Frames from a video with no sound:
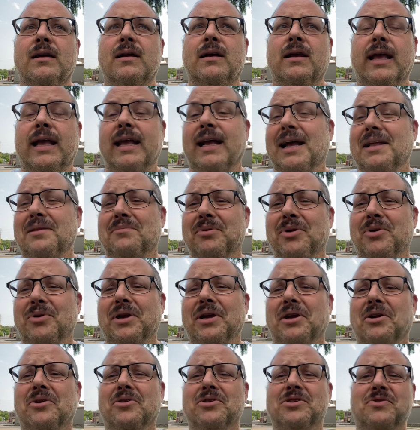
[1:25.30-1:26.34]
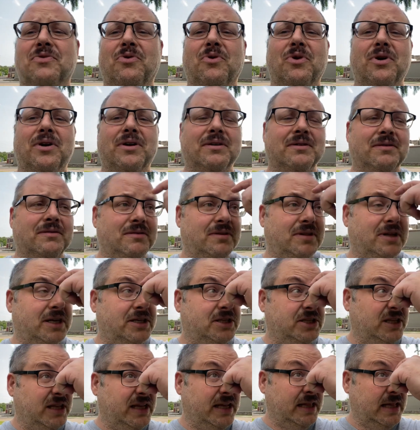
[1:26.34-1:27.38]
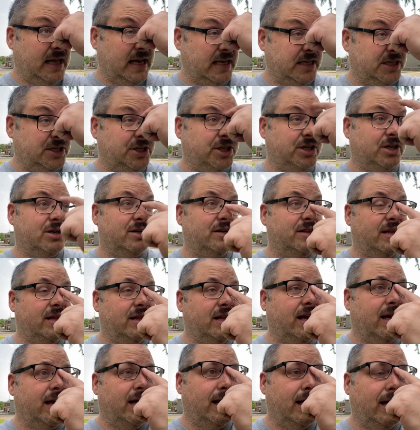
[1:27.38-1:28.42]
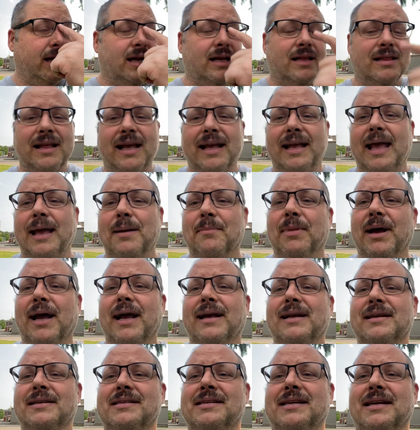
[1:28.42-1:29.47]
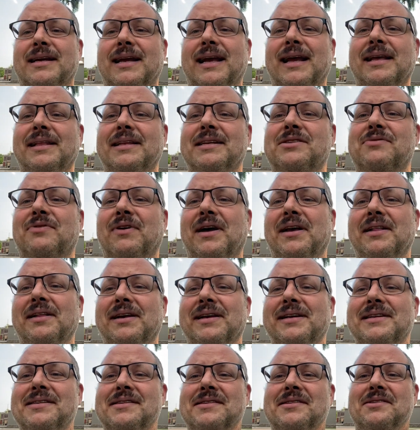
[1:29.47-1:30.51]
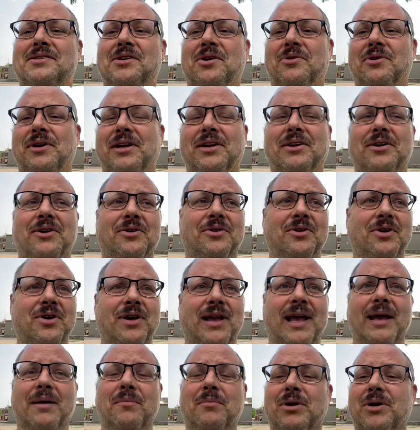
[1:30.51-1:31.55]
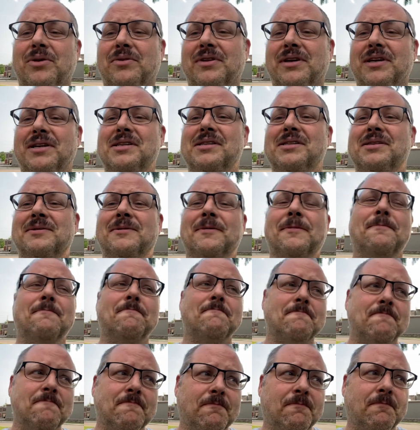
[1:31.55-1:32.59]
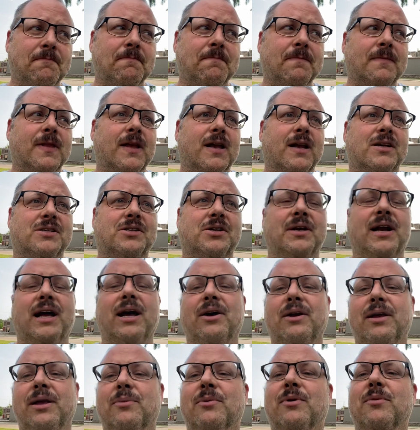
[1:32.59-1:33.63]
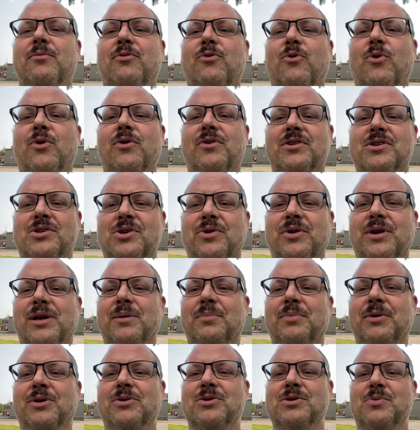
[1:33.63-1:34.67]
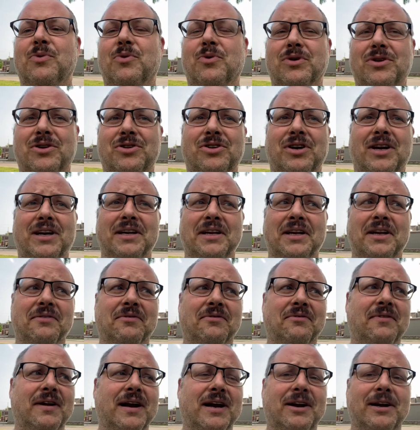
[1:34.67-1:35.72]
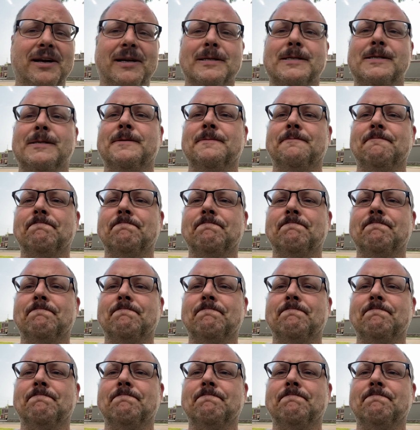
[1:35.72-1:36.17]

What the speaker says: He got building codes for it, allegedly, last year, and then they came back and said, hey, this violates the zoning code. You can't build this. So now he went before the Zoning Appeals Board to try to get variance.